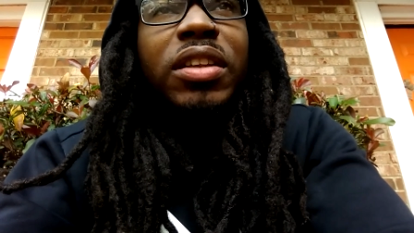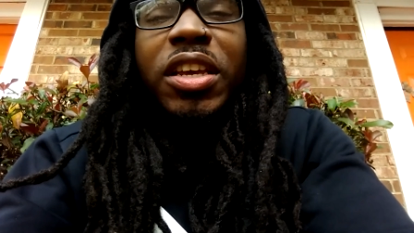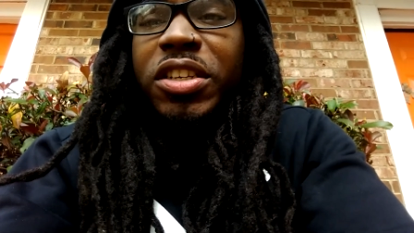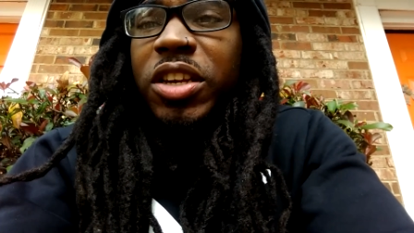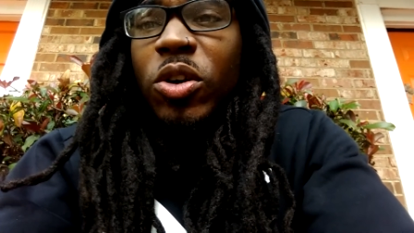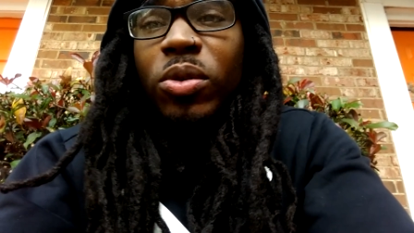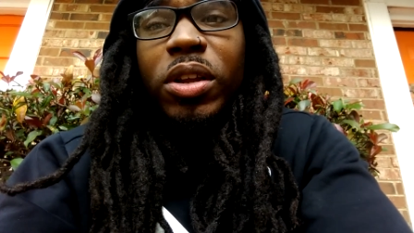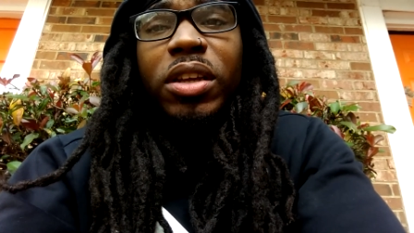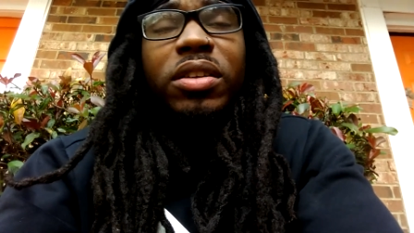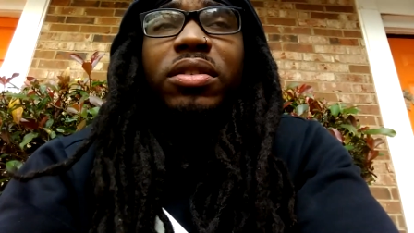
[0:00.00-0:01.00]
they
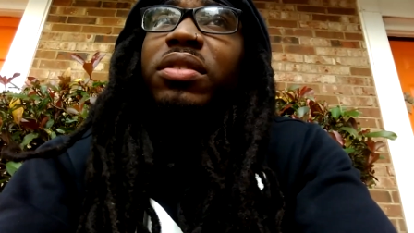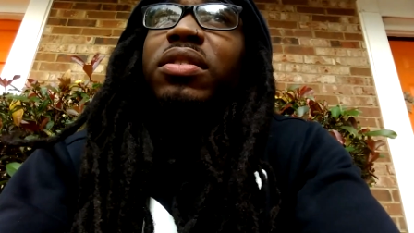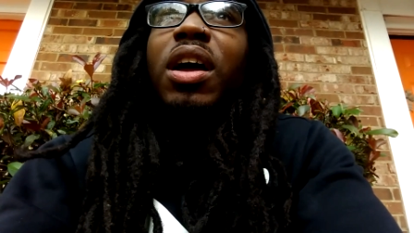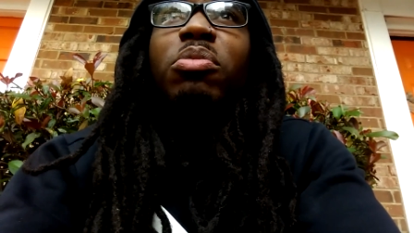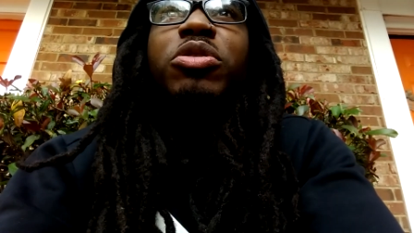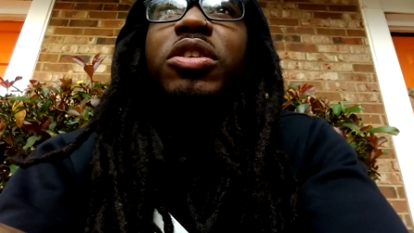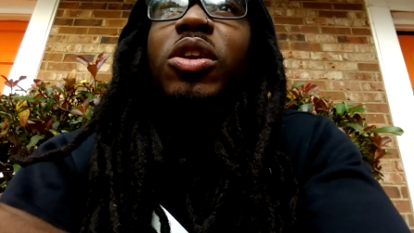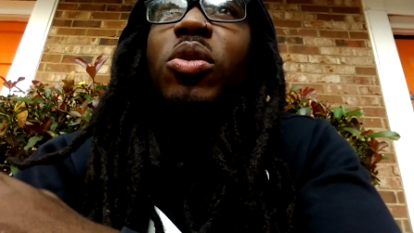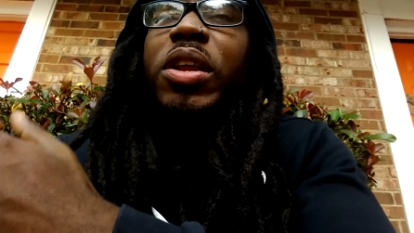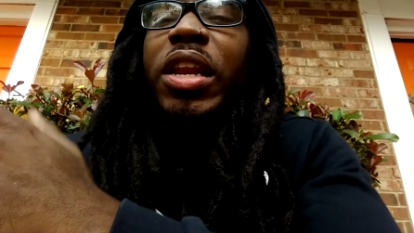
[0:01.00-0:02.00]
slowly I'm
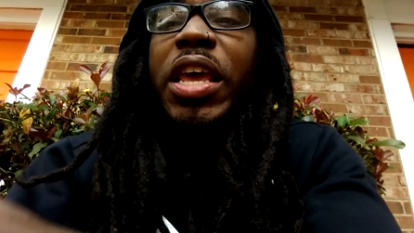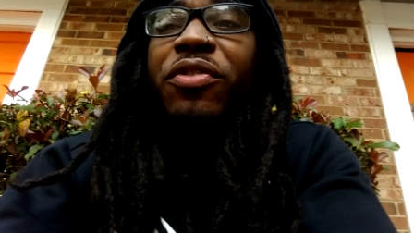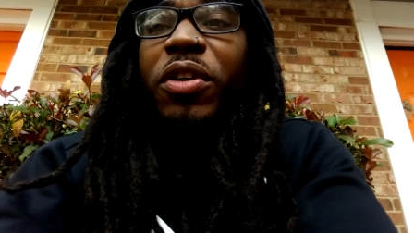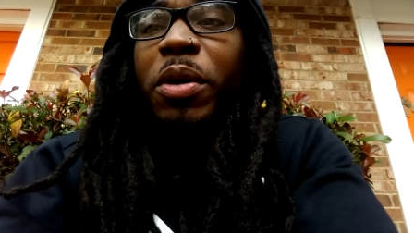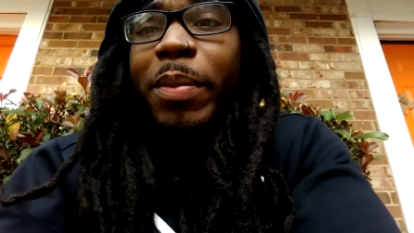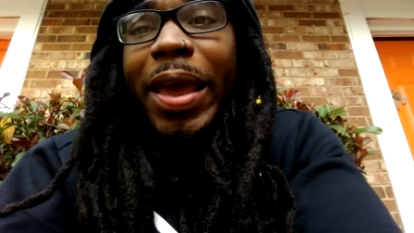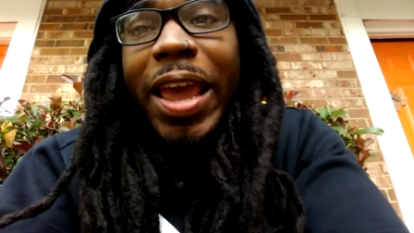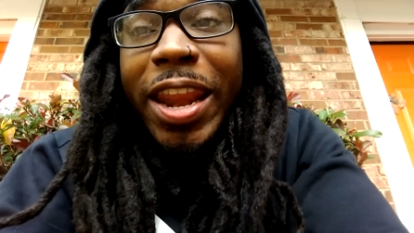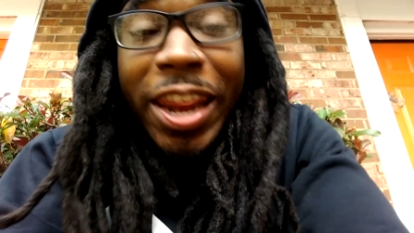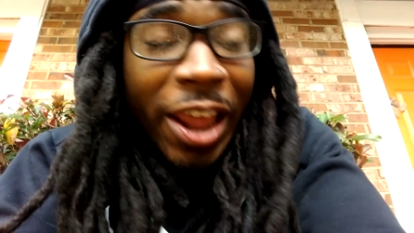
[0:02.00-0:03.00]
slowly leaving them,
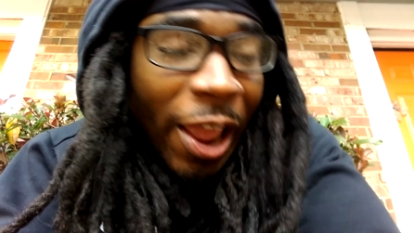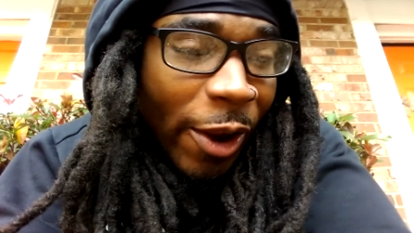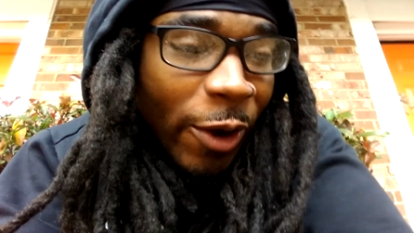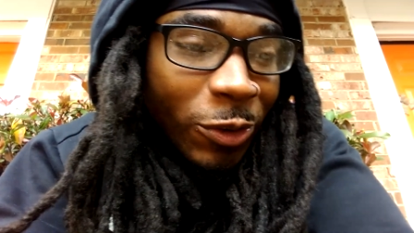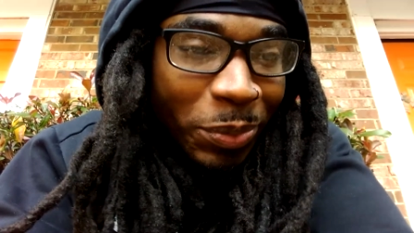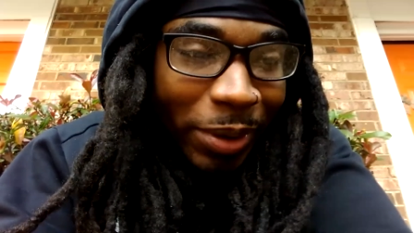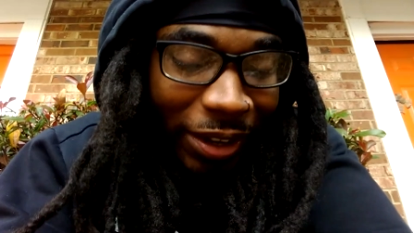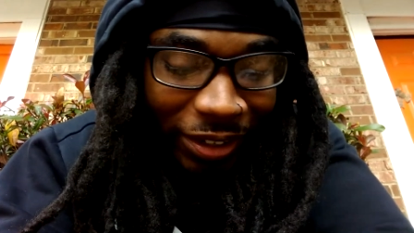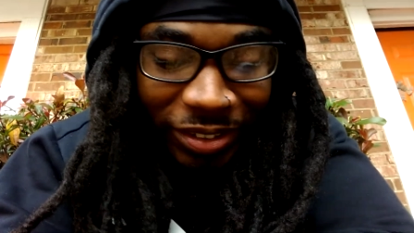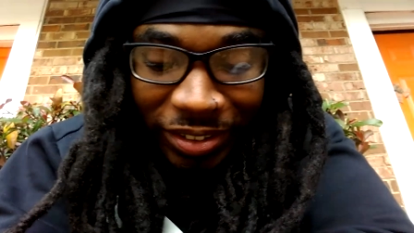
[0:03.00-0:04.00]
man, and it hurts,
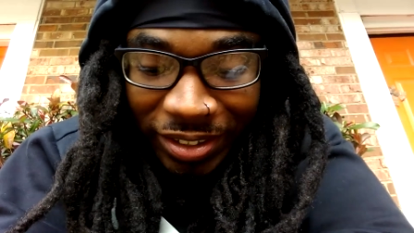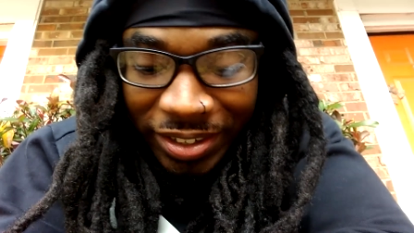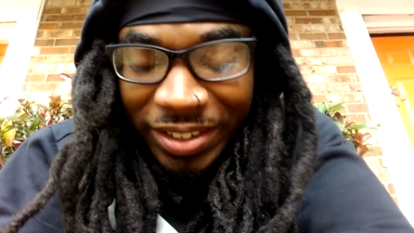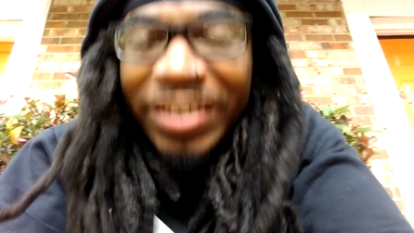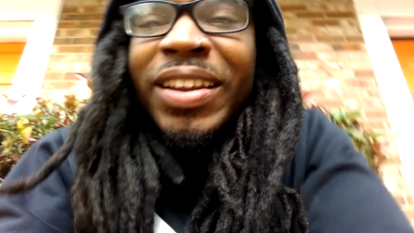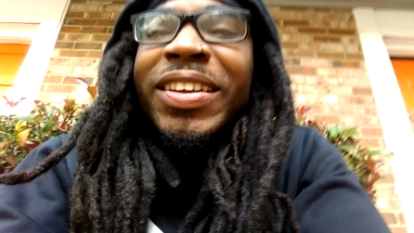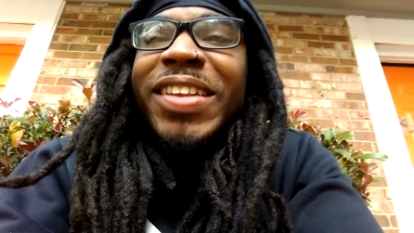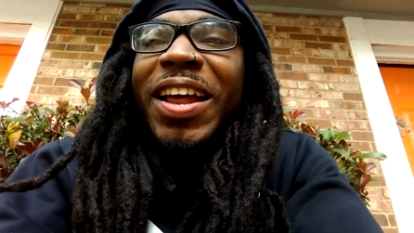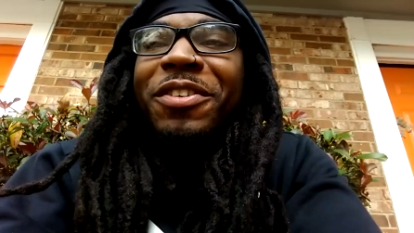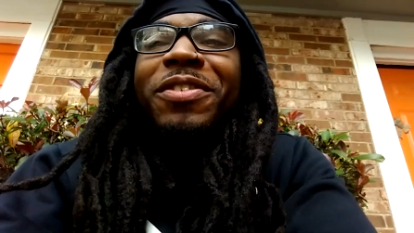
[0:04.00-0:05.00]
but
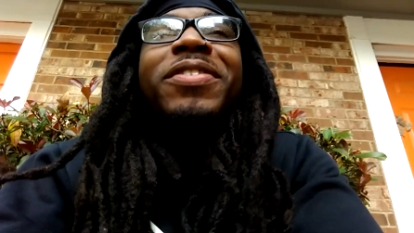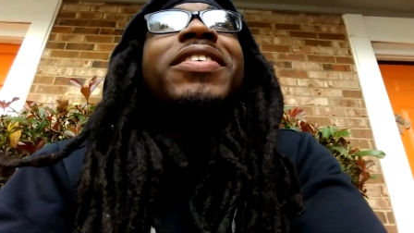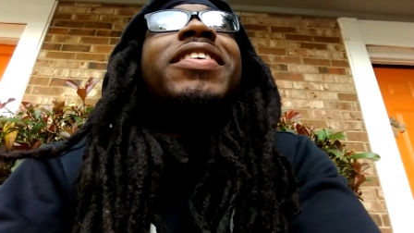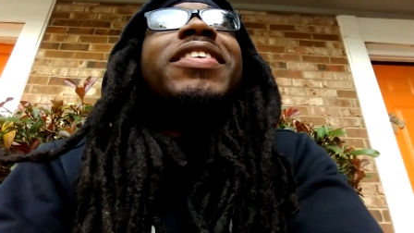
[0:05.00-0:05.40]
that's life.